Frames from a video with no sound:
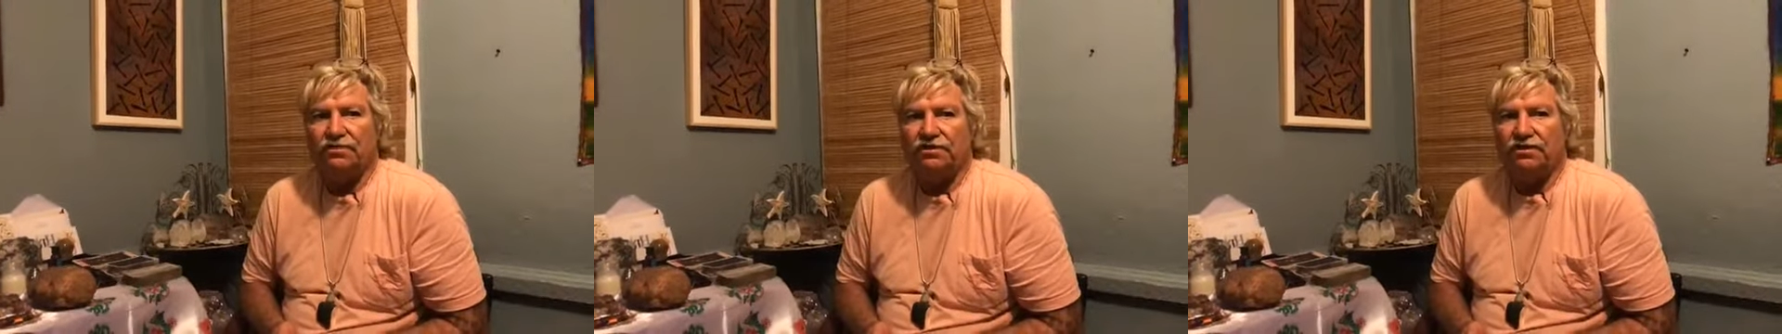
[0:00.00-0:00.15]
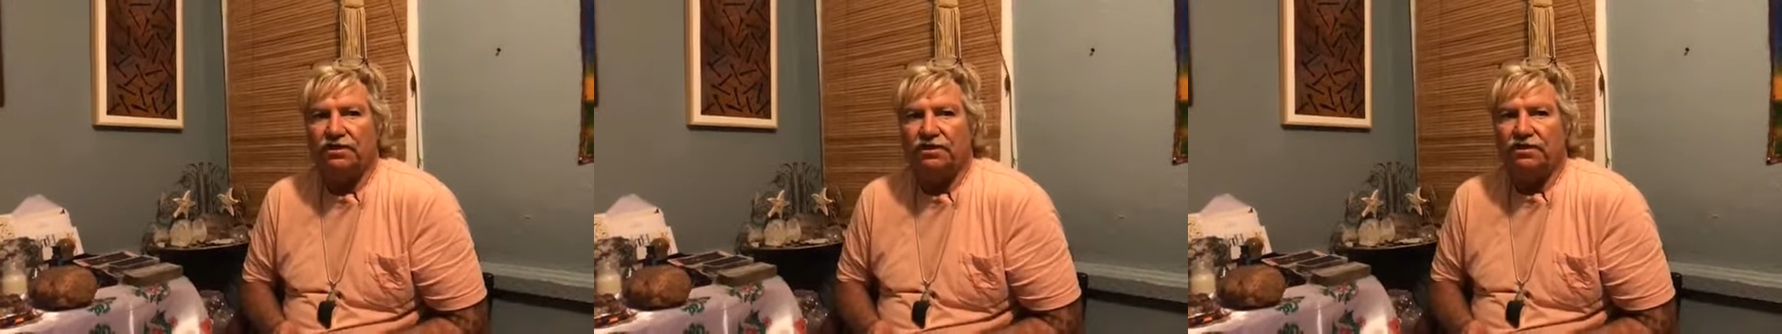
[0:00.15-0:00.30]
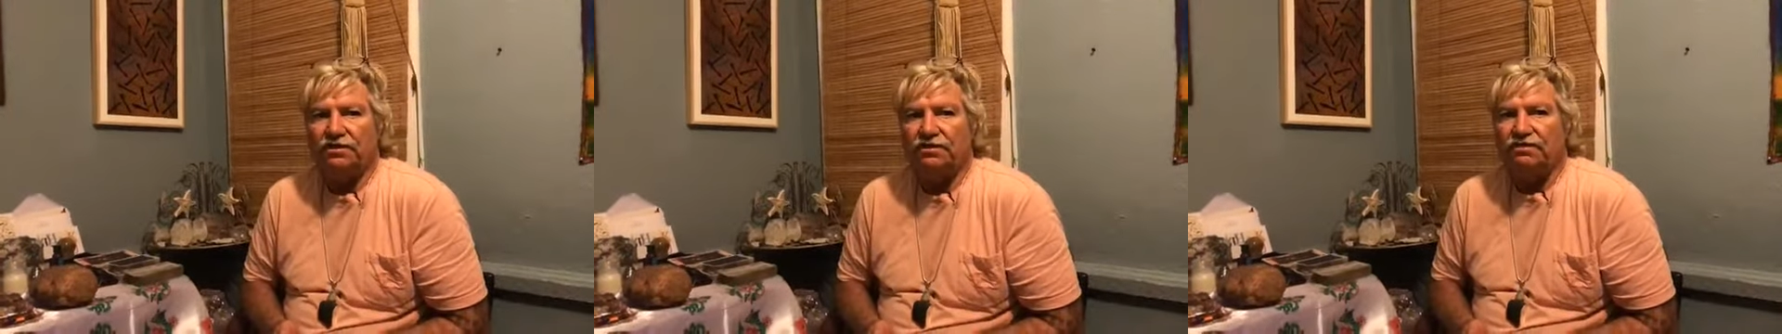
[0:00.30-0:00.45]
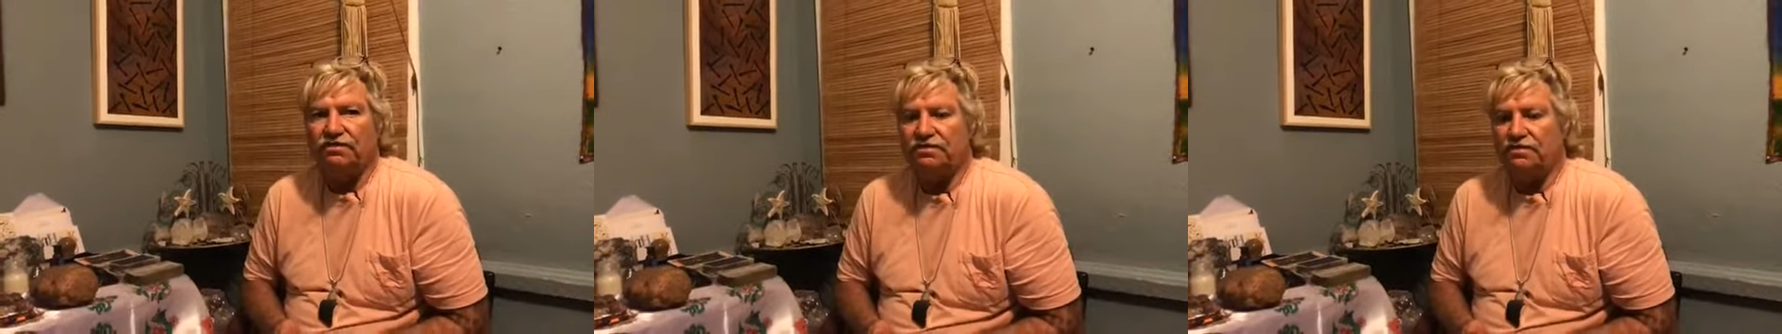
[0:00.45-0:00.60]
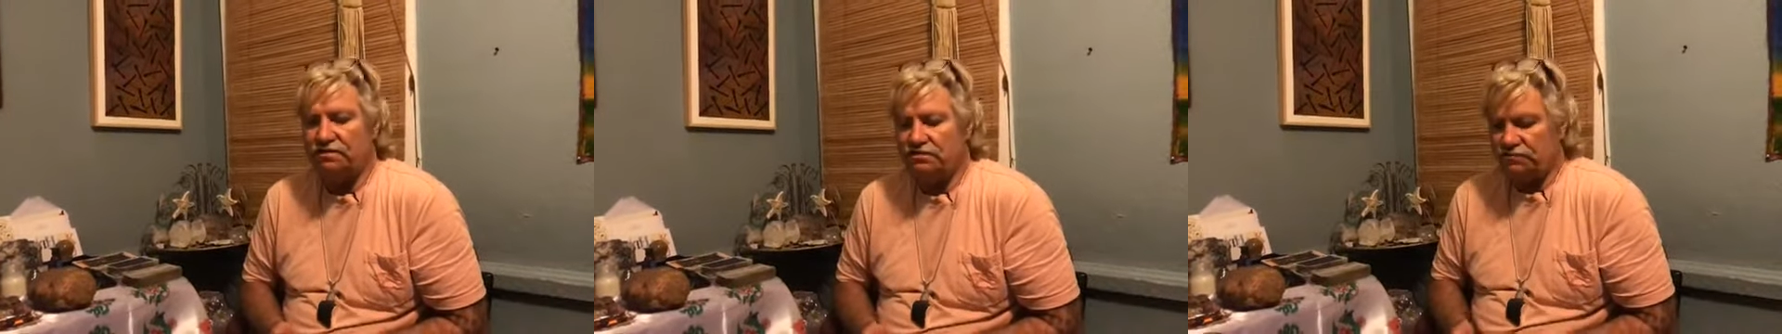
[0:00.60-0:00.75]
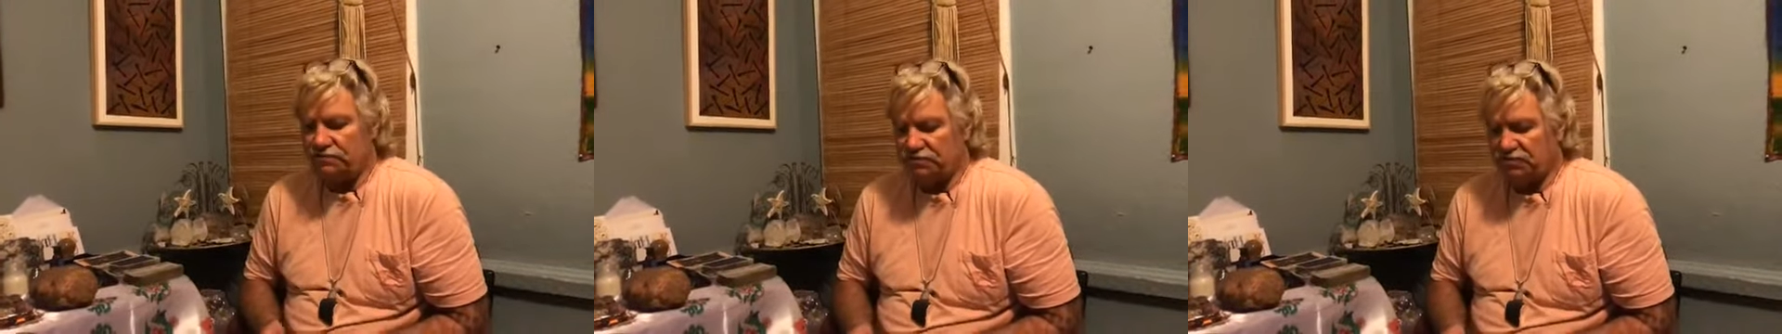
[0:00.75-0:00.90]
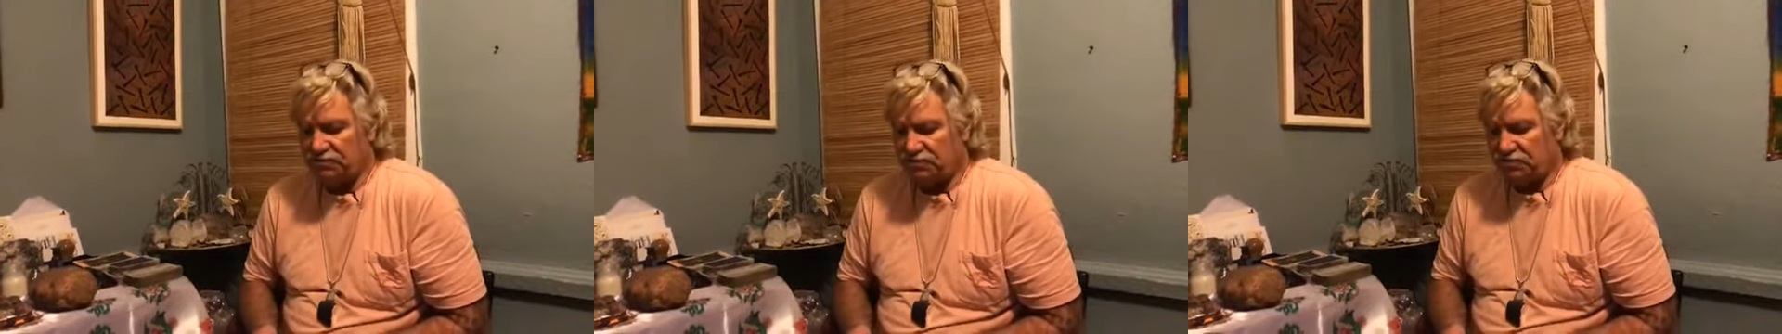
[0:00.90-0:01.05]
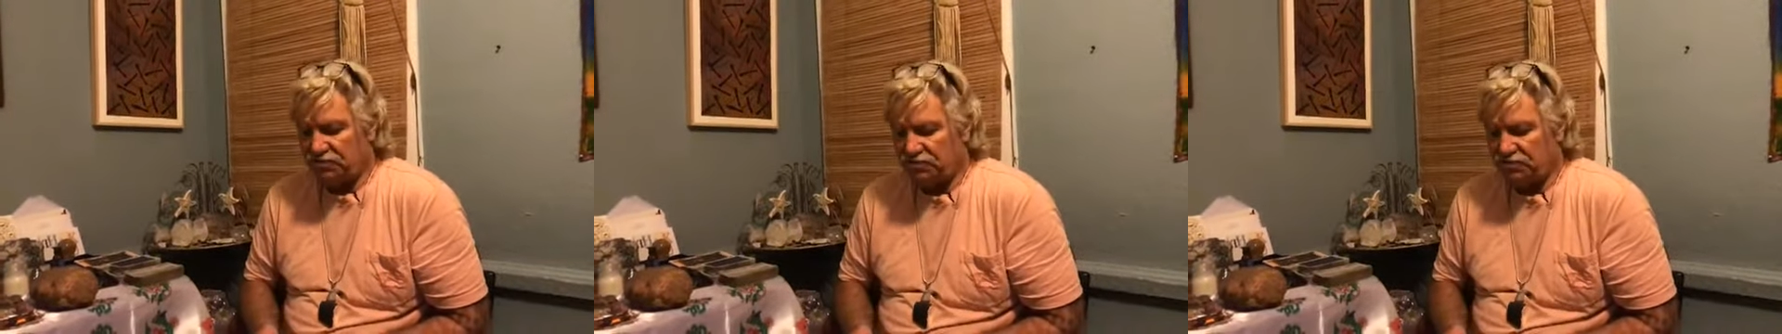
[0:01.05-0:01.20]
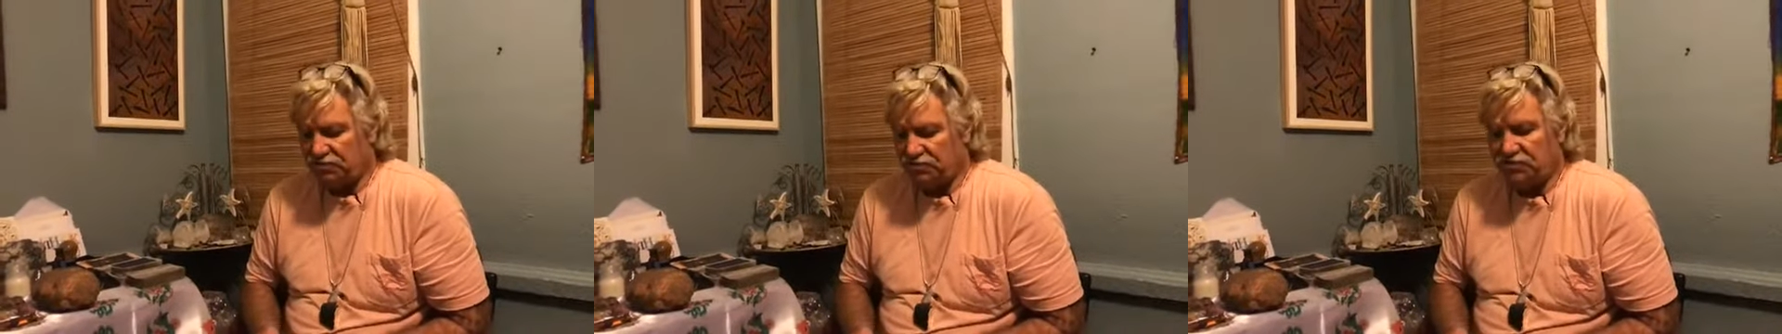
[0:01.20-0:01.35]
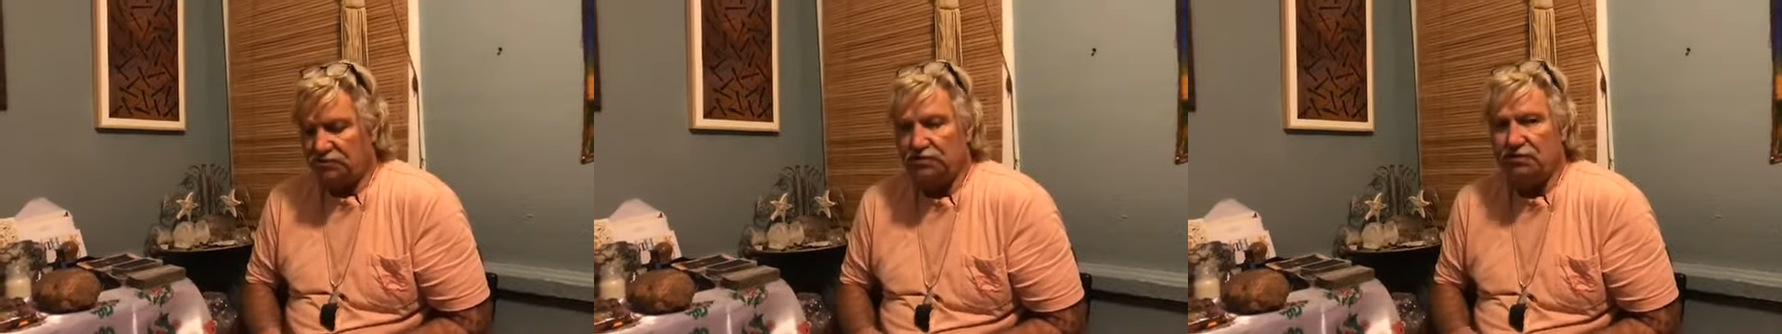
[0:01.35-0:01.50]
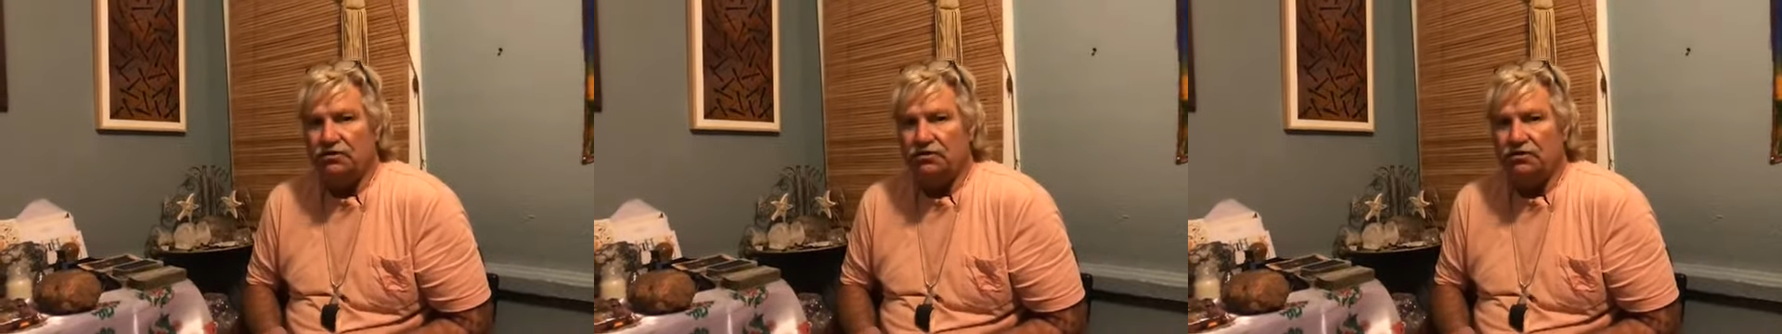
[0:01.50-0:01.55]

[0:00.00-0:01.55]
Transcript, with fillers: had them sign